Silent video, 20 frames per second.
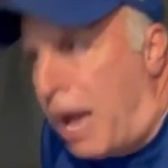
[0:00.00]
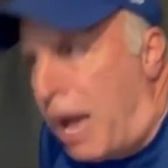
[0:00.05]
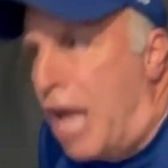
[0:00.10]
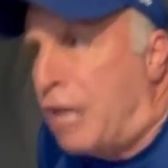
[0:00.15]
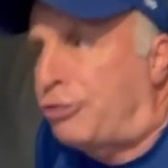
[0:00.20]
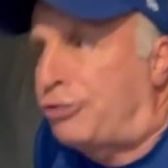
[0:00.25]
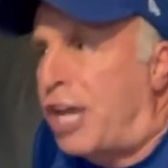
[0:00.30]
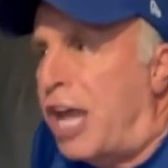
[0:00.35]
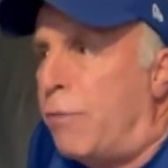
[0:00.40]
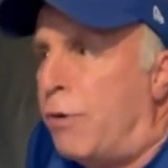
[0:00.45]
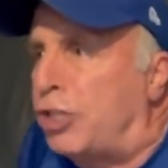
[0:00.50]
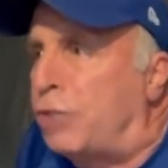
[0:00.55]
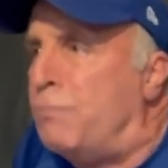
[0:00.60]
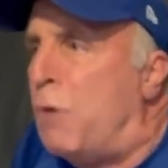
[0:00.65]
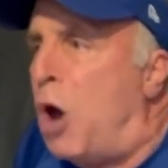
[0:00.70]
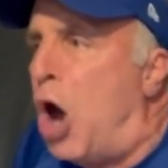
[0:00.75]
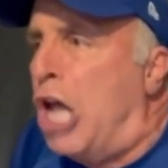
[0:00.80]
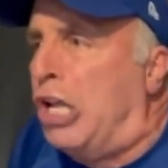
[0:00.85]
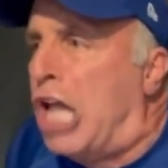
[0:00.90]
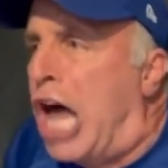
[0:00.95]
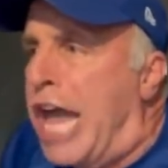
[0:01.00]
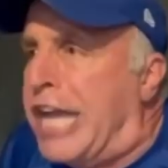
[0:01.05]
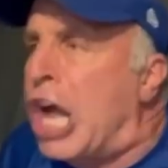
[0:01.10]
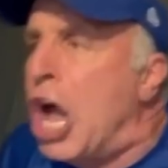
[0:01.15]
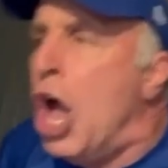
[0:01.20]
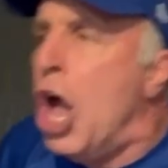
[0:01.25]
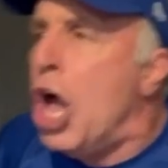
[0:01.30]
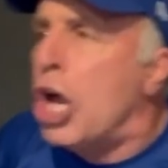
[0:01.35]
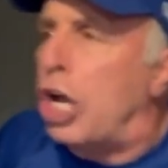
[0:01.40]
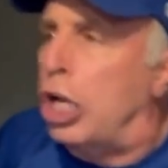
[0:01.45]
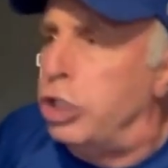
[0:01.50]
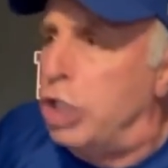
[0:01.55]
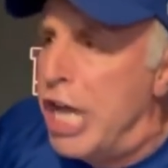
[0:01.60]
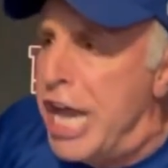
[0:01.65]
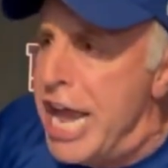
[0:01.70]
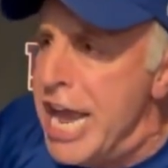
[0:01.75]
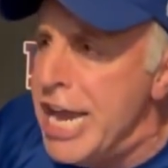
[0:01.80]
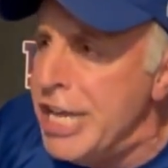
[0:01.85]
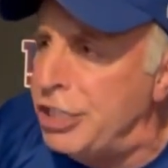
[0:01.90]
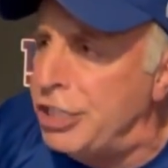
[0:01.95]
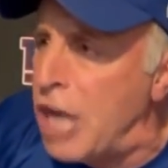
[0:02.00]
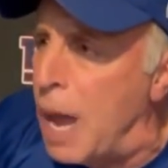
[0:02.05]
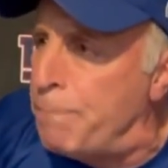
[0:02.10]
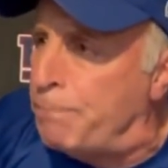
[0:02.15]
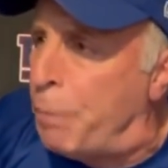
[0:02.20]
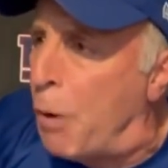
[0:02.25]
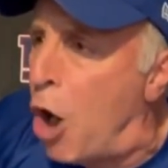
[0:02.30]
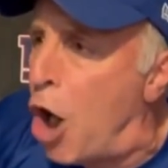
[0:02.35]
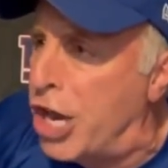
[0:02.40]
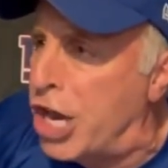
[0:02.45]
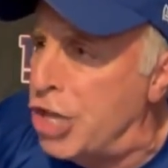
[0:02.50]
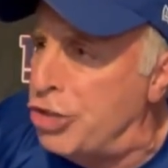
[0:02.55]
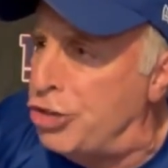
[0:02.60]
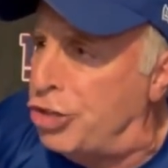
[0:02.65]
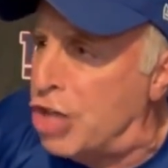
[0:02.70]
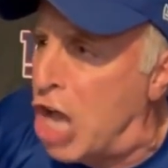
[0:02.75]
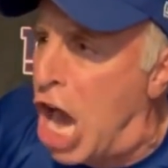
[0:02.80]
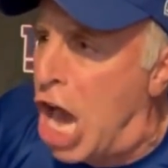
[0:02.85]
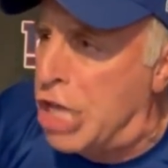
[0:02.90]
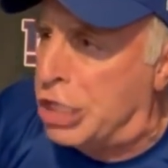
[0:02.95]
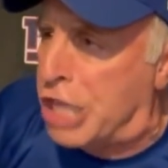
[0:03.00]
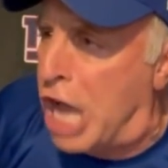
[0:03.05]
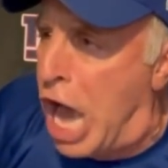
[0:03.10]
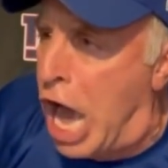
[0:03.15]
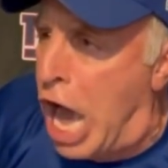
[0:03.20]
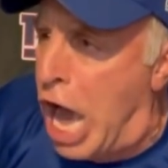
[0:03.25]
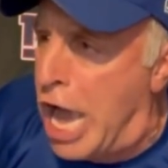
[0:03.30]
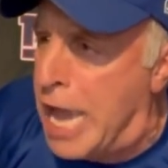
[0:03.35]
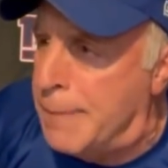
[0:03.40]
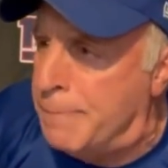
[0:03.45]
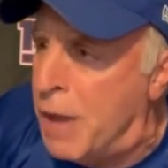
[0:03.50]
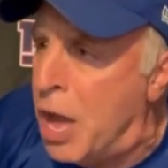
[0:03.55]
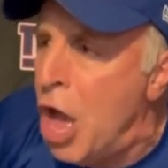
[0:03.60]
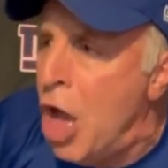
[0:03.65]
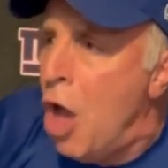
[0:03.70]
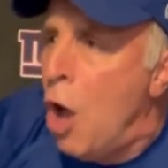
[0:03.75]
I say it was more like clean the porta john time